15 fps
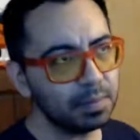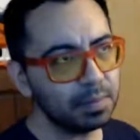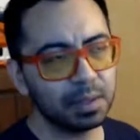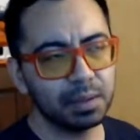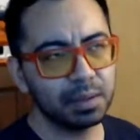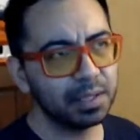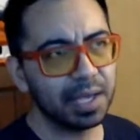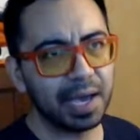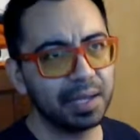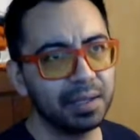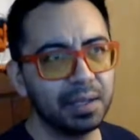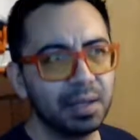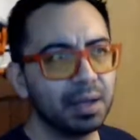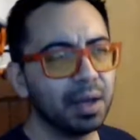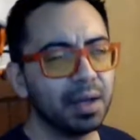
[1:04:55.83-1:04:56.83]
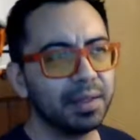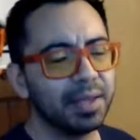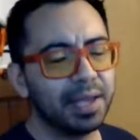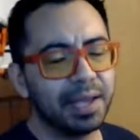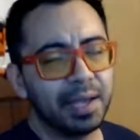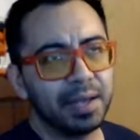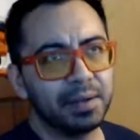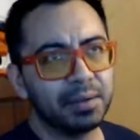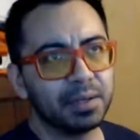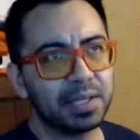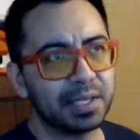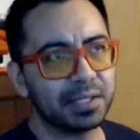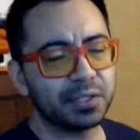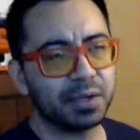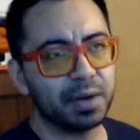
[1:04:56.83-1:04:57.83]
Yeah. And
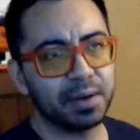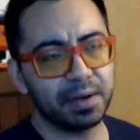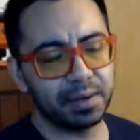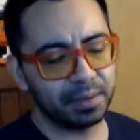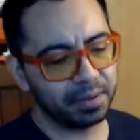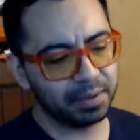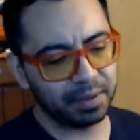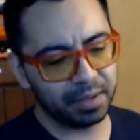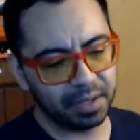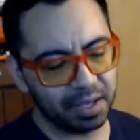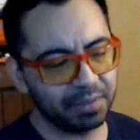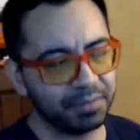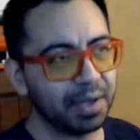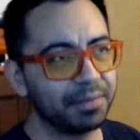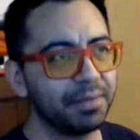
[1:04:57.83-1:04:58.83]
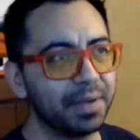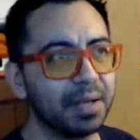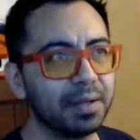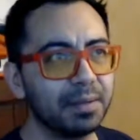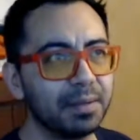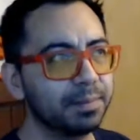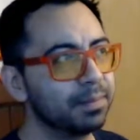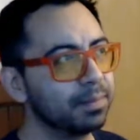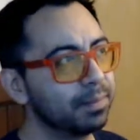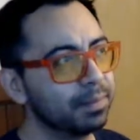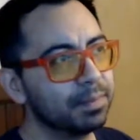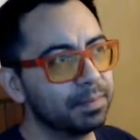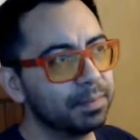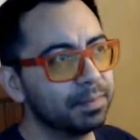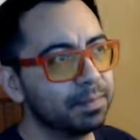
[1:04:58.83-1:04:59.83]
Kickstarter, if I fail,
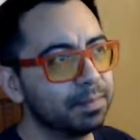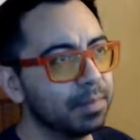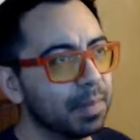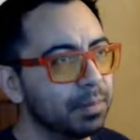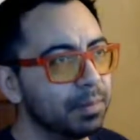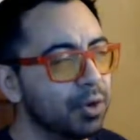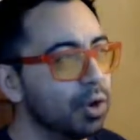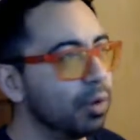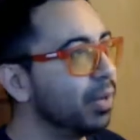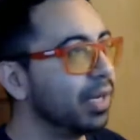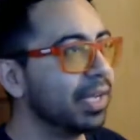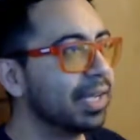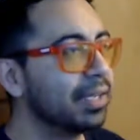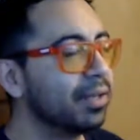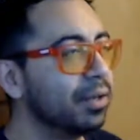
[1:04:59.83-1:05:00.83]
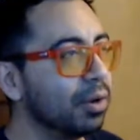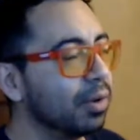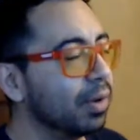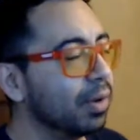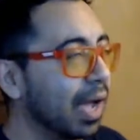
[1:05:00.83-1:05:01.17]
I